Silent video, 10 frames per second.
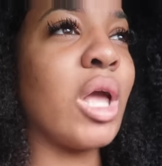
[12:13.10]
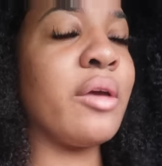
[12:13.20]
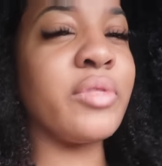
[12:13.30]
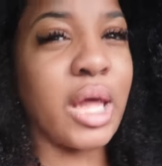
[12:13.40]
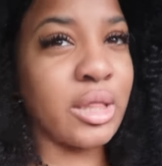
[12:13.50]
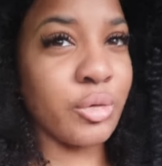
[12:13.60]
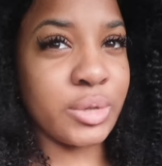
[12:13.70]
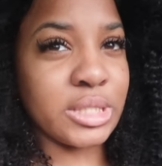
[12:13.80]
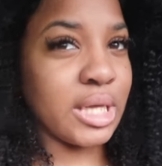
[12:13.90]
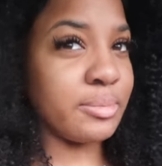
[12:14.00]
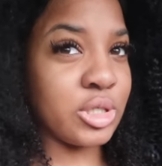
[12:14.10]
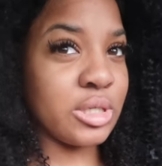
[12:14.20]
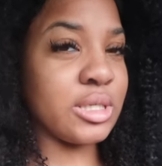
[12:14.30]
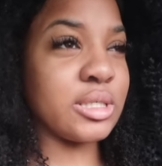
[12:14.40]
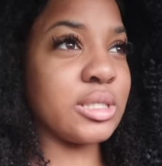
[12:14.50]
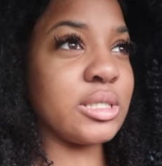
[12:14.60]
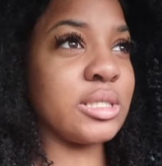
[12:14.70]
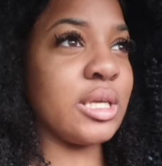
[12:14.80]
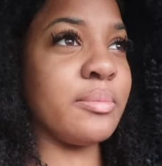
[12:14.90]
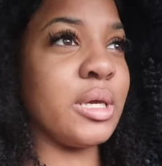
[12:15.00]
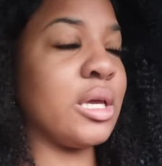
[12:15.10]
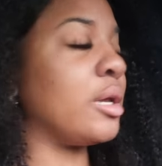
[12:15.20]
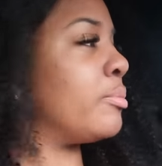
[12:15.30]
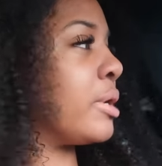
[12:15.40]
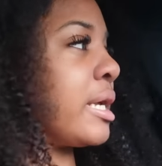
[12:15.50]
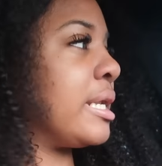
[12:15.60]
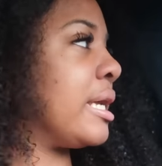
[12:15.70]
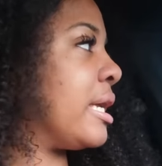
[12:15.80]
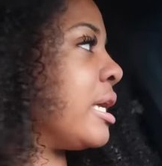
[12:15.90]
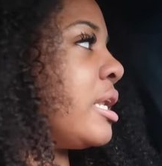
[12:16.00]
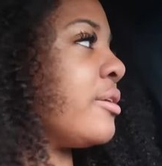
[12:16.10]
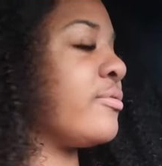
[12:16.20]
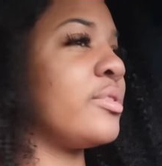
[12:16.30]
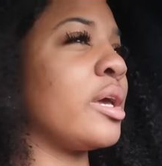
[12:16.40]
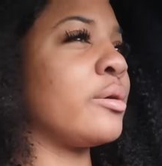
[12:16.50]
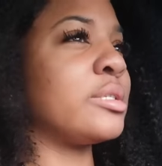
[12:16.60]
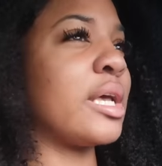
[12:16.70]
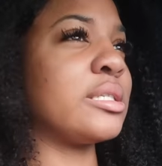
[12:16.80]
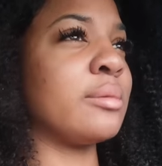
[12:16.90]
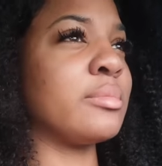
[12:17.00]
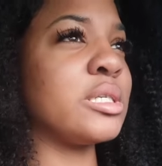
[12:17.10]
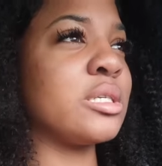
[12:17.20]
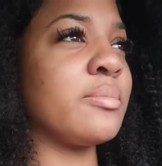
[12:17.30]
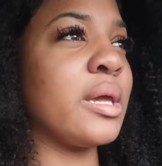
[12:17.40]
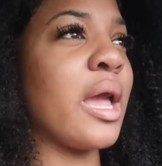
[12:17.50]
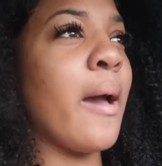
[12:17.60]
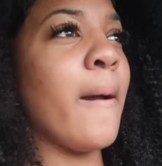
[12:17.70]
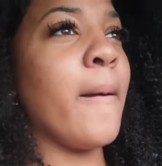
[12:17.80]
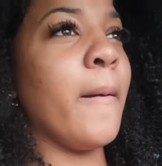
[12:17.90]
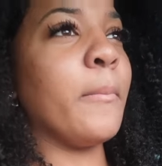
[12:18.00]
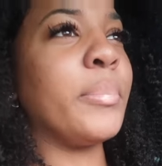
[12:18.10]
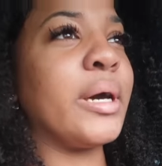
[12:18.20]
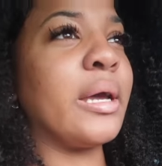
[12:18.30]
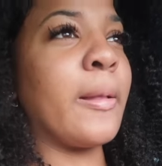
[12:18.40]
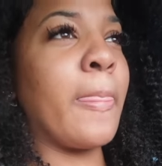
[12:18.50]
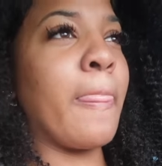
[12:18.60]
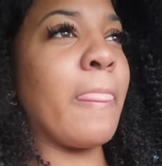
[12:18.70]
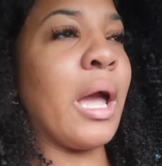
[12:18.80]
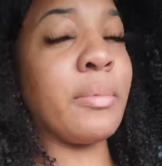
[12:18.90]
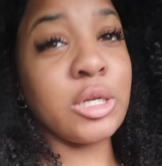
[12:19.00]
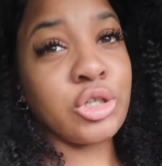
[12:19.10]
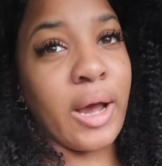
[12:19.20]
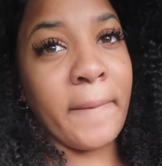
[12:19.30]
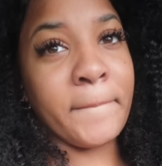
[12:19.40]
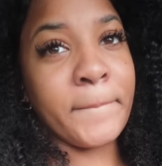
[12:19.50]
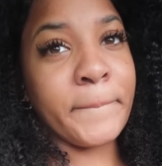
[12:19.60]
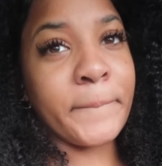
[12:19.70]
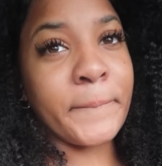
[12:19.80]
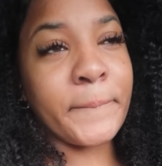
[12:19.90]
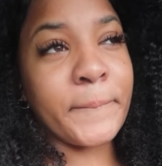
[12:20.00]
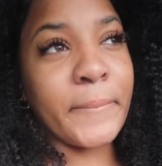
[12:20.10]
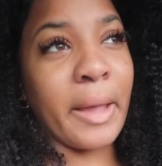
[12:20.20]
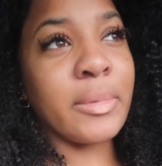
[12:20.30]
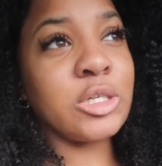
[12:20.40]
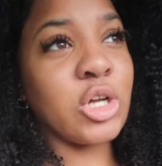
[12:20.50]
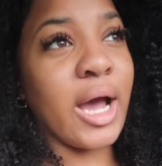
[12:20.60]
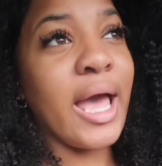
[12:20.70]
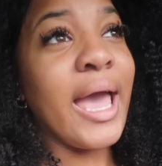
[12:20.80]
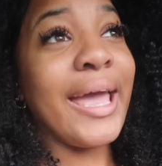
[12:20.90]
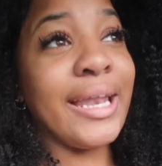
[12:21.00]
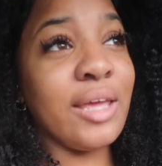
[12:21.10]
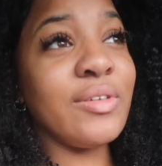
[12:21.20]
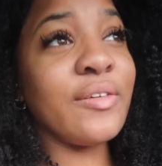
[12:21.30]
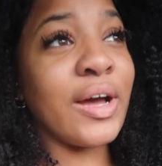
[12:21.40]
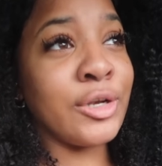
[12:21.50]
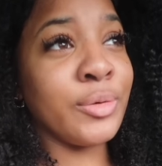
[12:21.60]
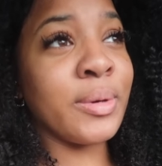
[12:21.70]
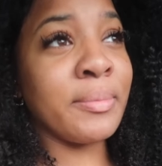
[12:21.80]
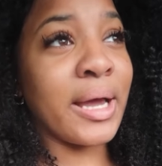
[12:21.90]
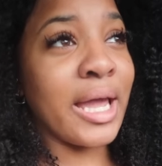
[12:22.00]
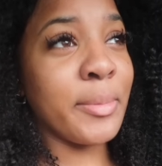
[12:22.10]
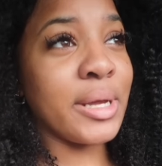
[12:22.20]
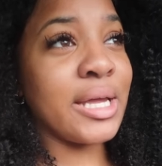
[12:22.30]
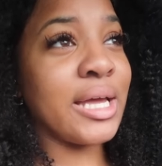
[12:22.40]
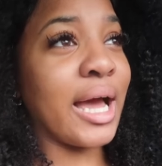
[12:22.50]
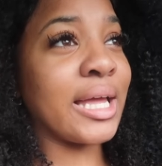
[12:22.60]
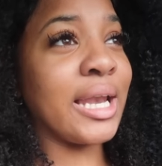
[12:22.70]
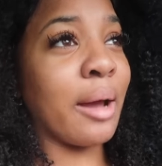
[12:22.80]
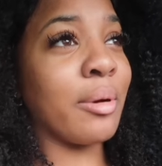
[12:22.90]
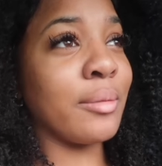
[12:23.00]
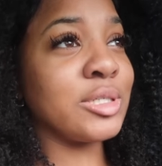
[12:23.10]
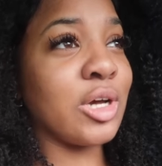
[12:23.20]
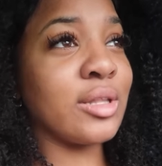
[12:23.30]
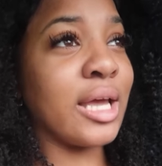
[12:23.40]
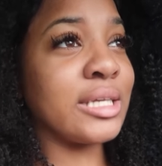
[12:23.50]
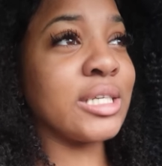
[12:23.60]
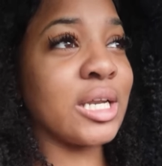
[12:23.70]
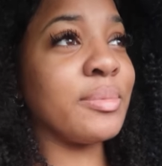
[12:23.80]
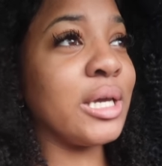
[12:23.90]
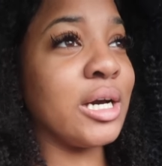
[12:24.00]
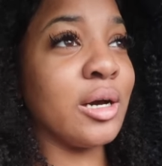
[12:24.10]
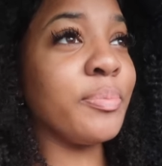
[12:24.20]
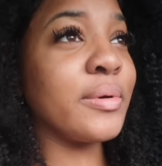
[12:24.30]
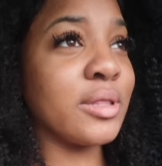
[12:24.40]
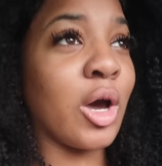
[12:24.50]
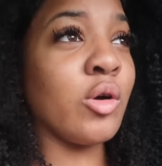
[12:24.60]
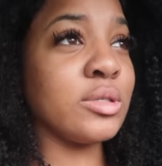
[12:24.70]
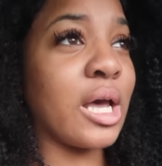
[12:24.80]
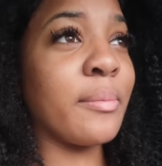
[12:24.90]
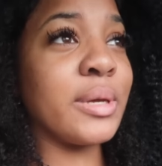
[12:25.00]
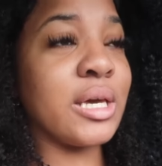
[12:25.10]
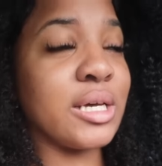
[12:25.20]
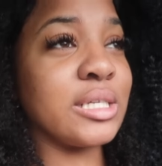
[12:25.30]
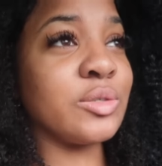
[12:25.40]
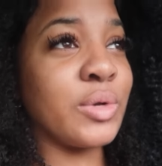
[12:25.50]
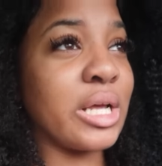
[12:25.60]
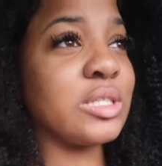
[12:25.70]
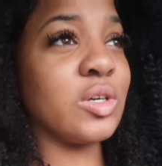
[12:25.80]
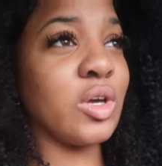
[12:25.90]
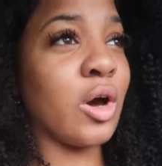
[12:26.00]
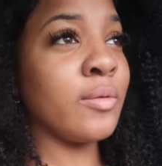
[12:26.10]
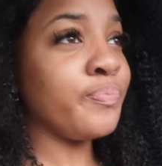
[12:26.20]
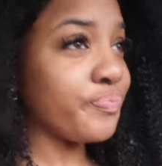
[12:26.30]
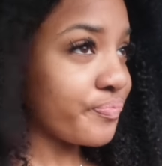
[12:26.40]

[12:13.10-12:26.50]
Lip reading: if like the receptionist see me bringing it in, if they will say something to me. But I'm gonna try. And even if I do bring my camera in, I cannot promise y'all that it's gonna be up the whole time, because when I tell y'all,